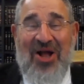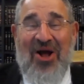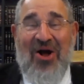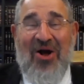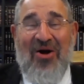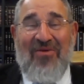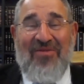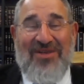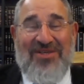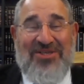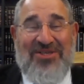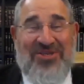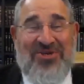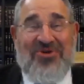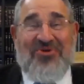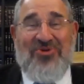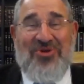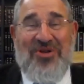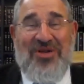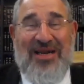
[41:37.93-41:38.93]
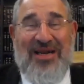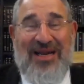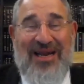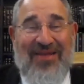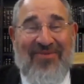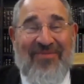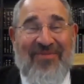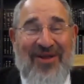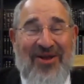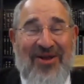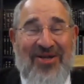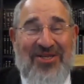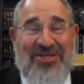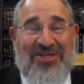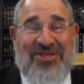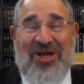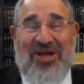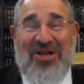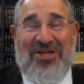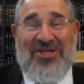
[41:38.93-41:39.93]
of a student living on a
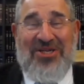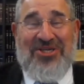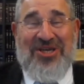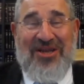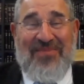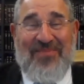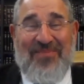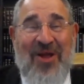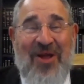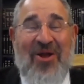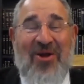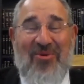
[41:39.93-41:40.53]
scholarship